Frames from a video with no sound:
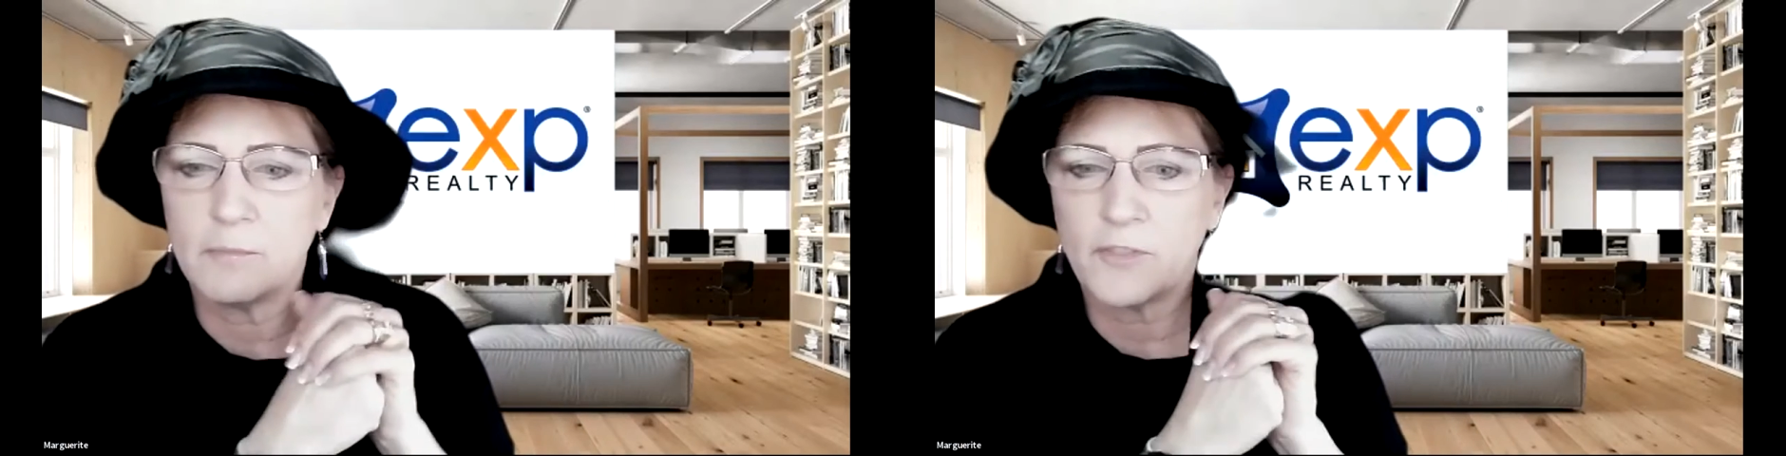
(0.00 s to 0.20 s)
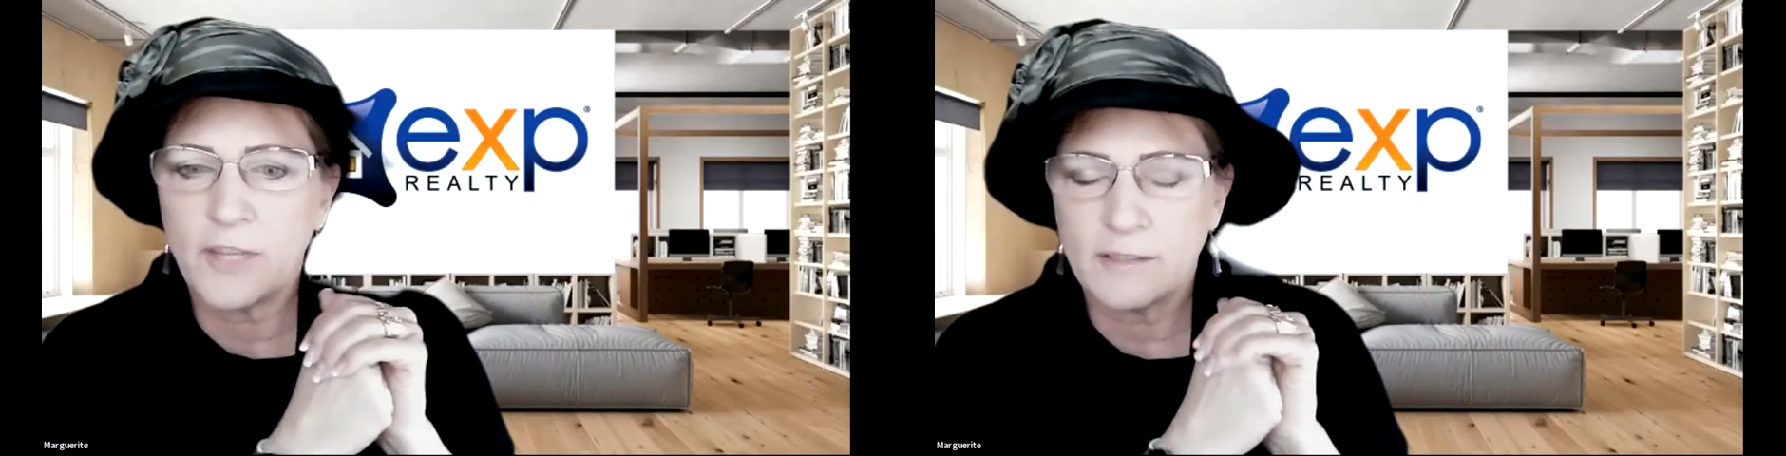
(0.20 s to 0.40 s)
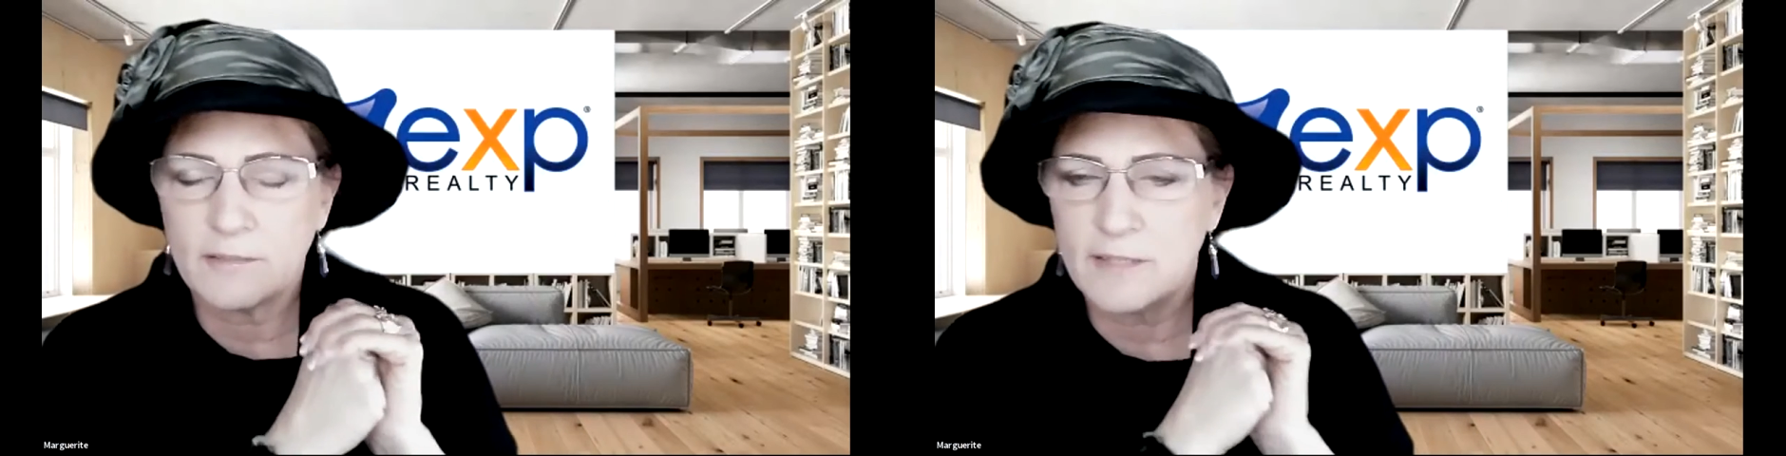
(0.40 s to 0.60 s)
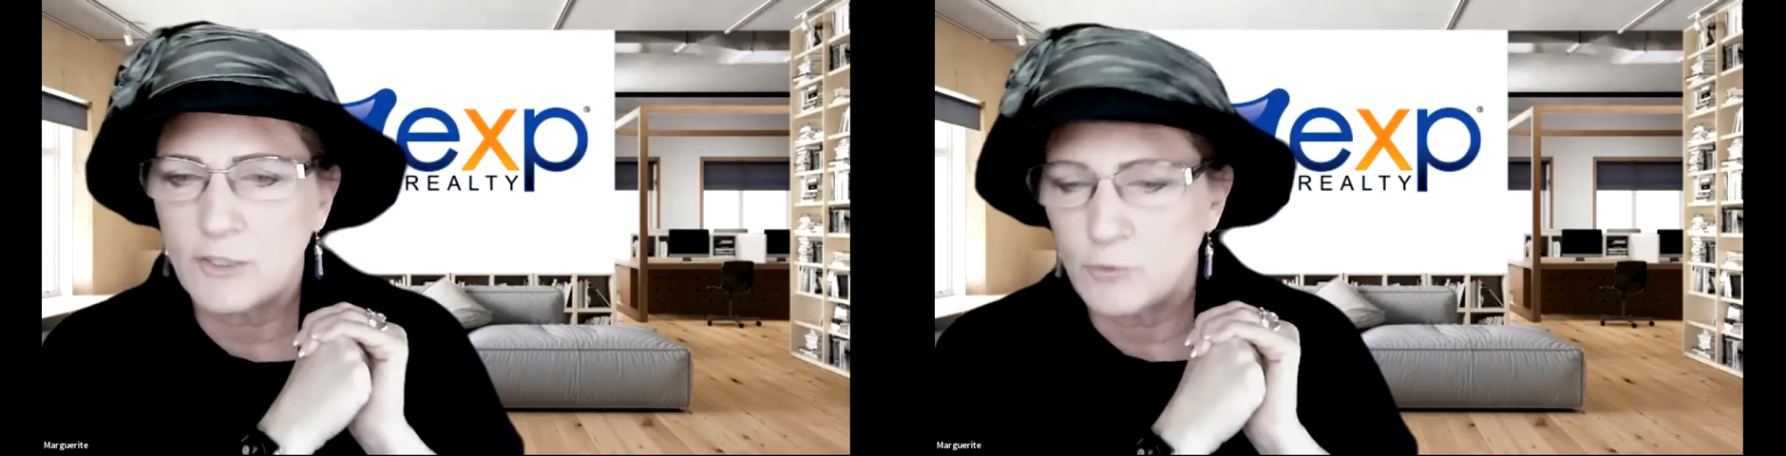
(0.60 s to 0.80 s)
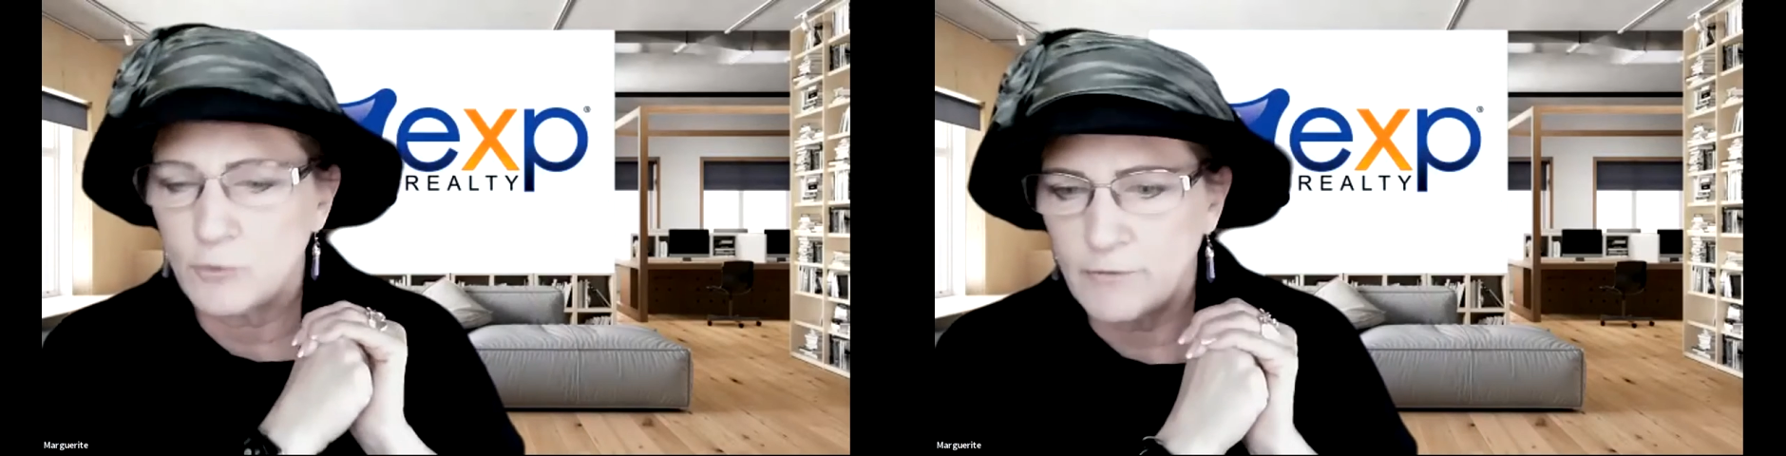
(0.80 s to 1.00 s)
things that
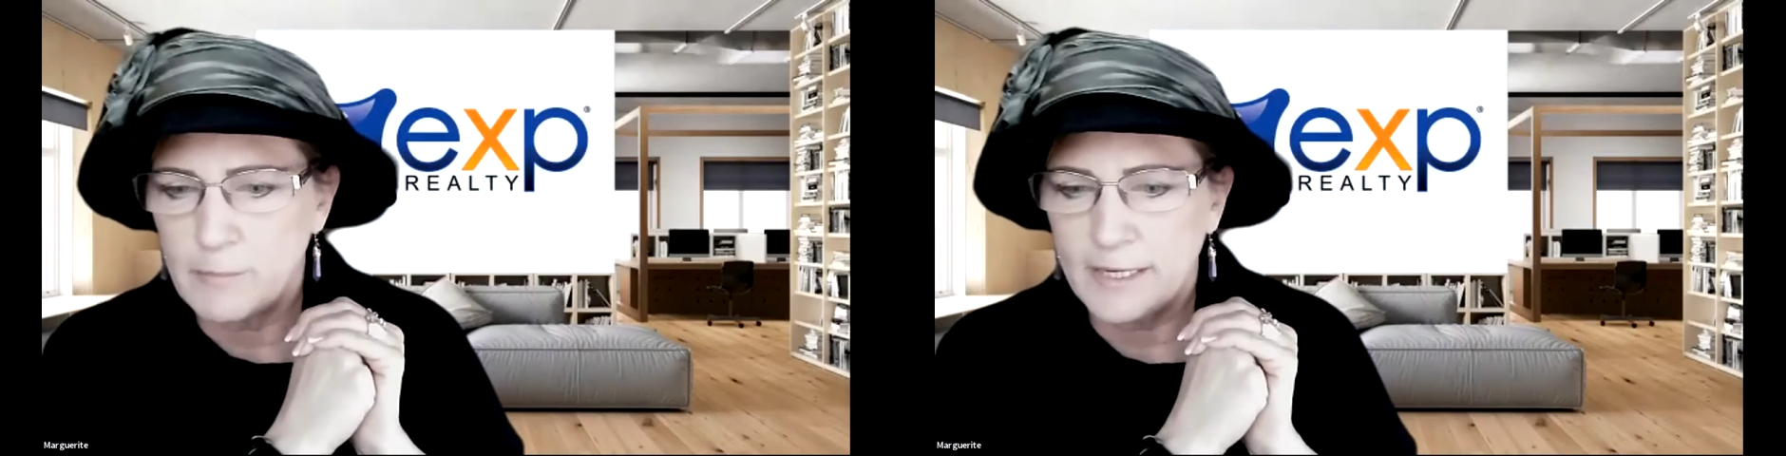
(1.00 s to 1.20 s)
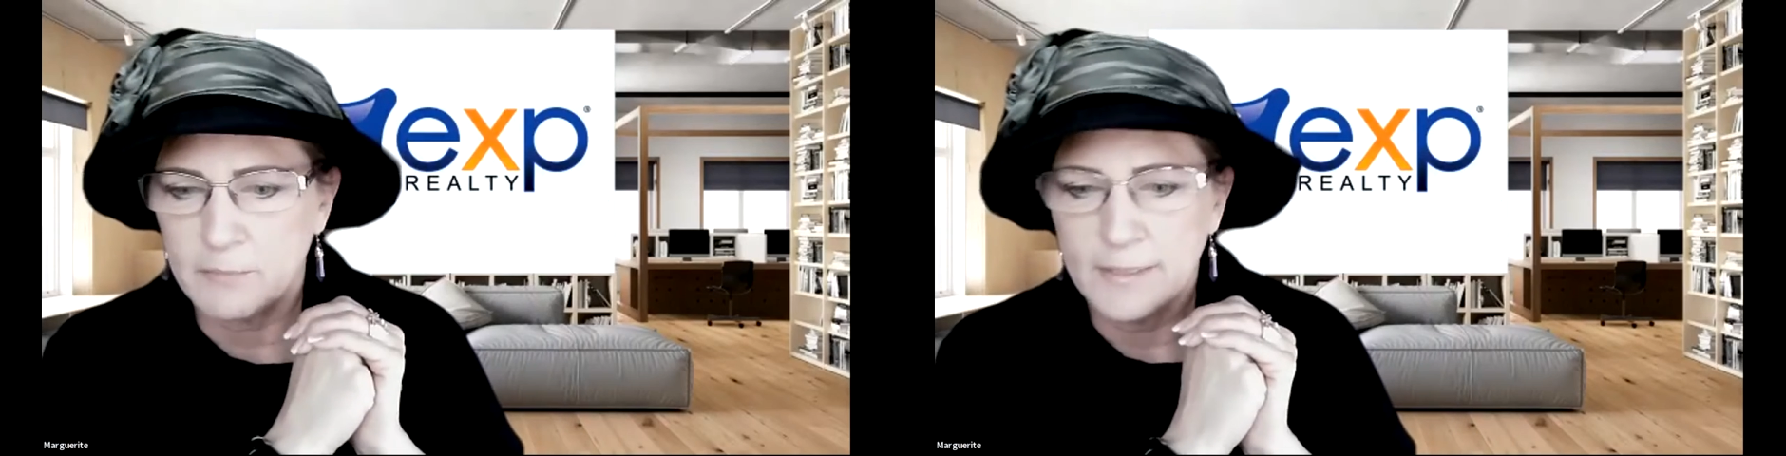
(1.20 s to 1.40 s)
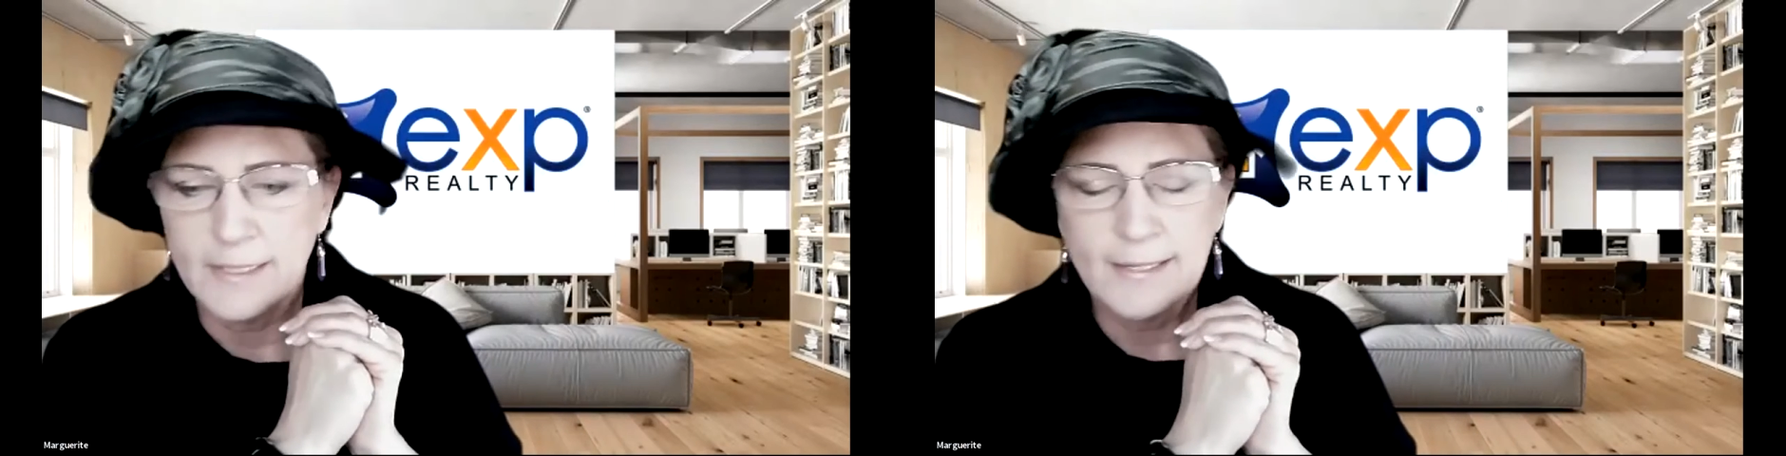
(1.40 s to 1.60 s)
you love about him?